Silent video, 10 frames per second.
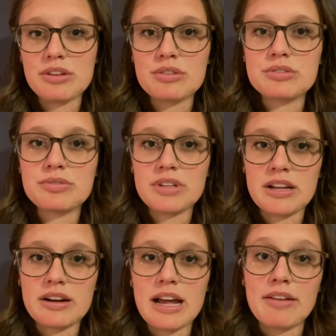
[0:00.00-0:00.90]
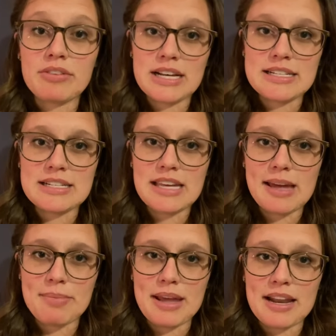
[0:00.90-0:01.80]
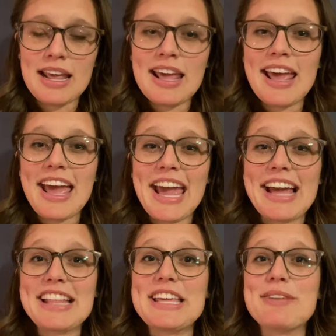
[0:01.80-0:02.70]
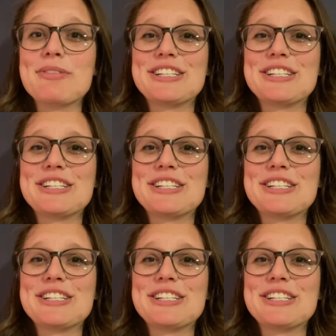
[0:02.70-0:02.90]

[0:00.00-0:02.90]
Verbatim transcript: used for their advertising campaign. And they were